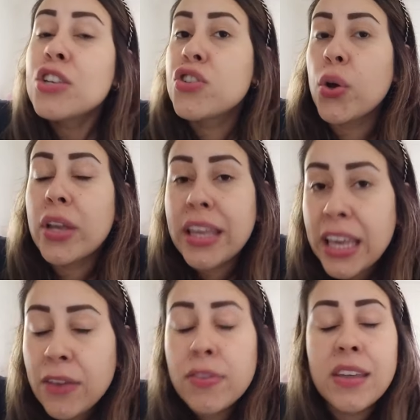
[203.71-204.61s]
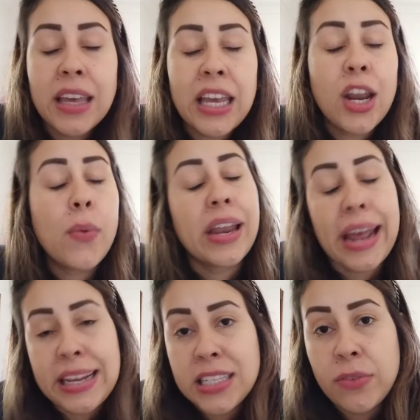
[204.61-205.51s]
So give the keto and
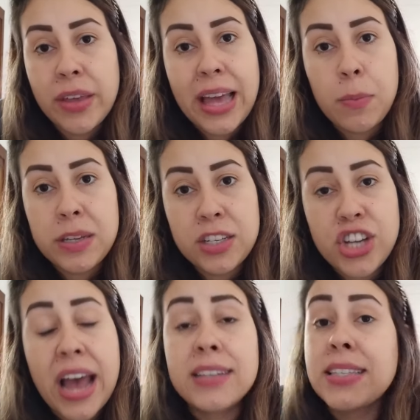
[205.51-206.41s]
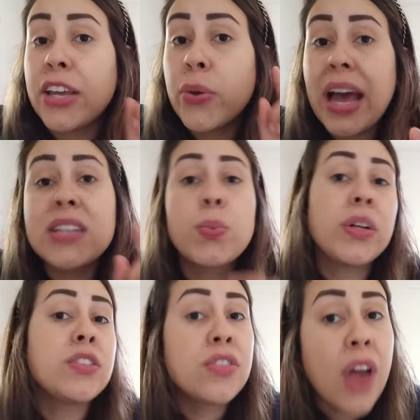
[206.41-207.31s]
ACV gummies a chance that you guys
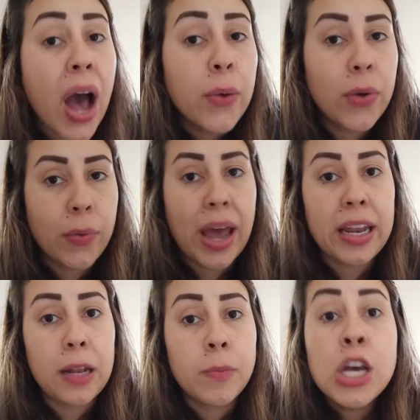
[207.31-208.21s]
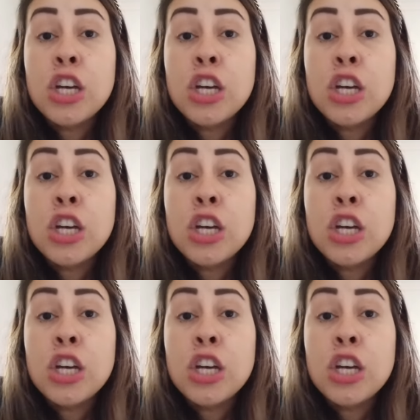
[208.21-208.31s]
will not regret it.